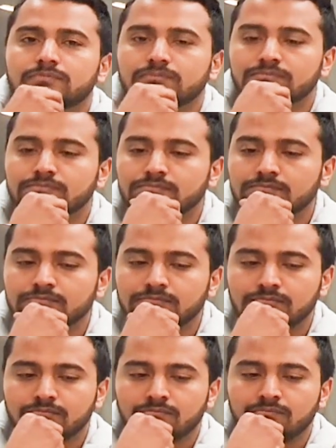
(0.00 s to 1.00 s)

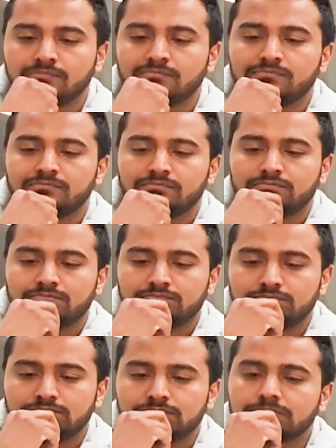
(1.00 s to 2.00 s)

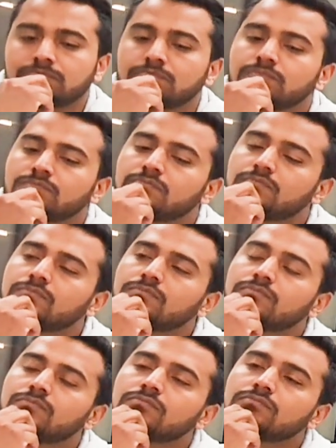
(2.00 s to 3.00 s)

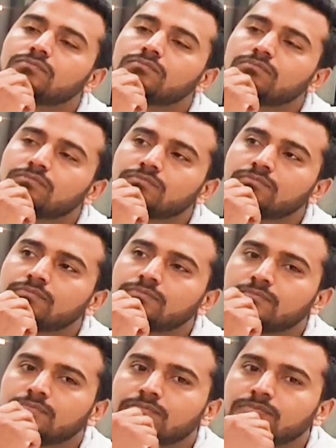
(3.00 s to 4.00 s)

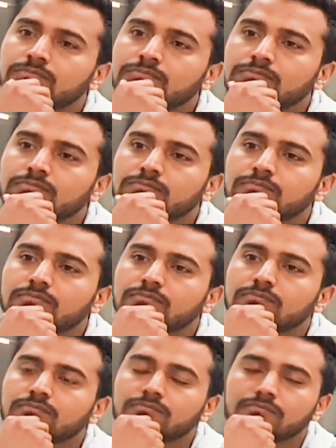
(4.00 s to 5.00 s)

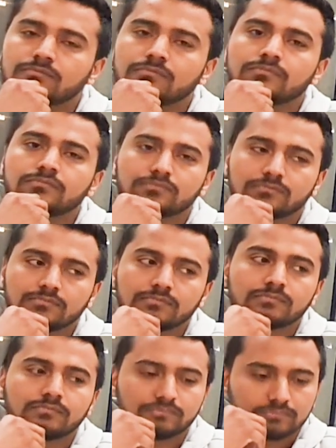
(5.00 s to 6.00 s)

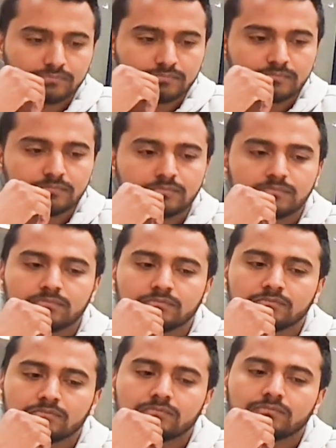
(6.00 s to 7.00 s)

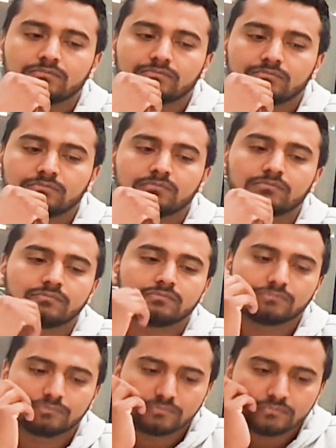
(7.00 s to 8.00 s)
No words are spoken by the person on screen.